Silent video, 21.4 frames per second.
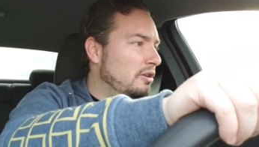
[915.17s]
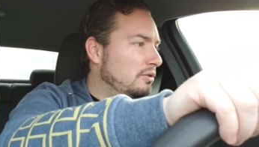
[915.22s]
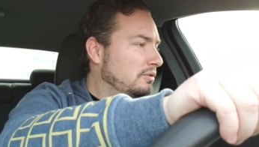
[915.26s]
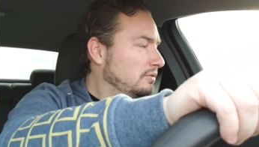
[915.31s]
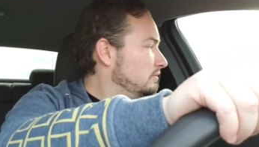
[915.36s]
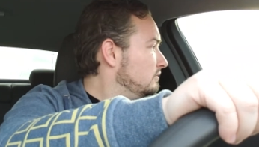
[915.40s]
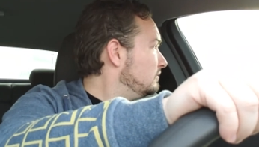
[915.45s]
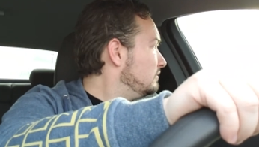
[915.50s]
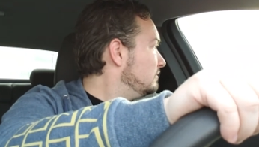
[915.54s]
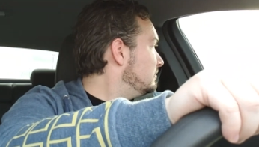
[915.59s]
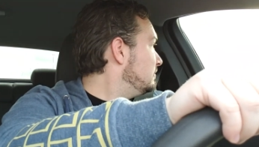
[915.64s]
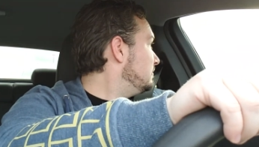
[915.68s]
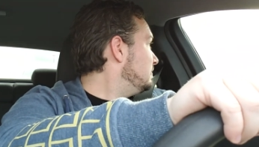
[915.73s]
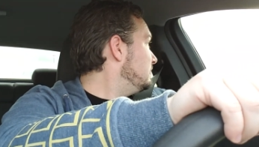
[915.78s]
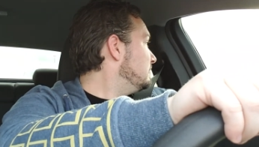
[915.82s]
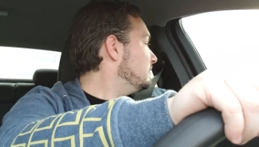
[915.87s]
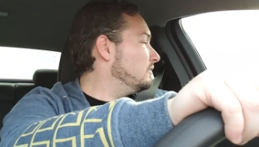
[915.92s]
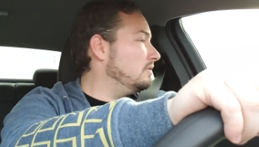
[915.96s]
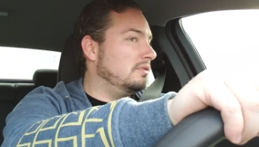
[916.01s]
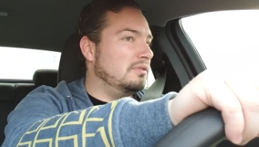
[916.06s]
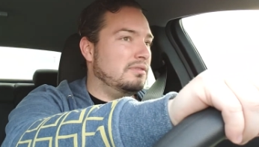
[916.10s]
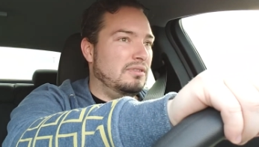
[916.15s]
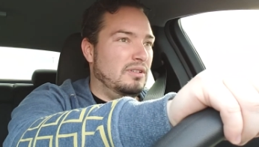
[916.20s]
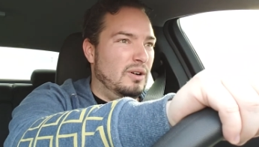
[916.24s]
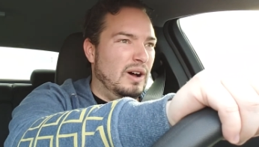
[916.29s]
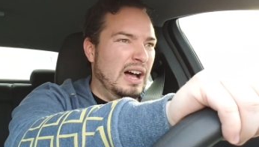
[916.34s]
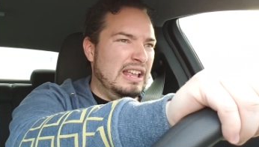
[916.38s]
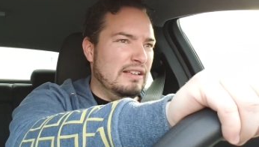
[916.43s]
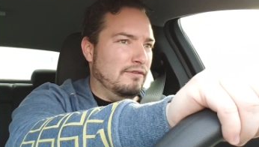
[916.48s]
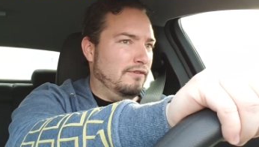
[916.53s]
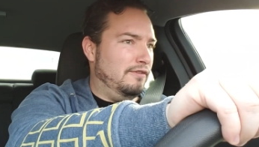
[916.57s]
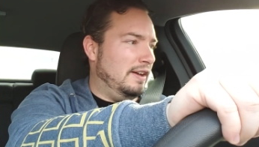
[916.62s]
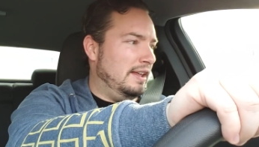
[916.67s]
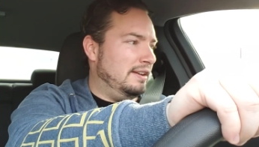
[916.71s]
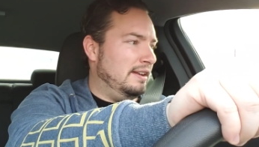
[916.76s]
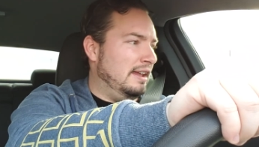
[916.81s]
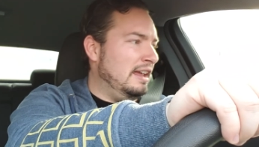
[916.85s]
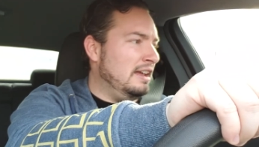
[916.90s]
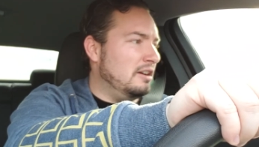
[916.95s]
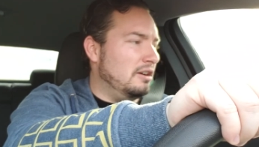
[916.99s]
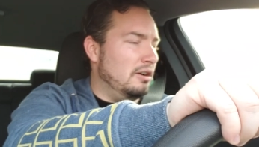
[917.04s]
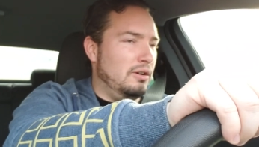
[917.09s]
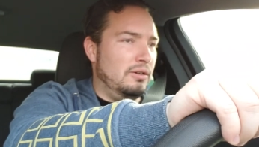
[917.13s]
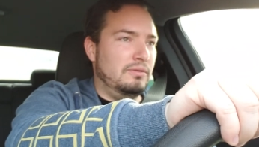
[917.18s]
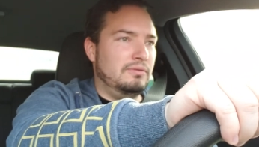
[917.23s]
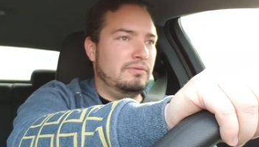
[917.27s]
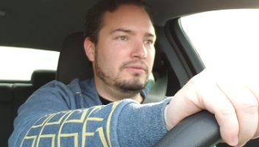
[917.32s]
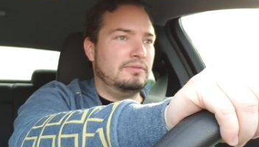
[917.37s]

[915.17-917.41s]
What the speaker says: What? Fandango?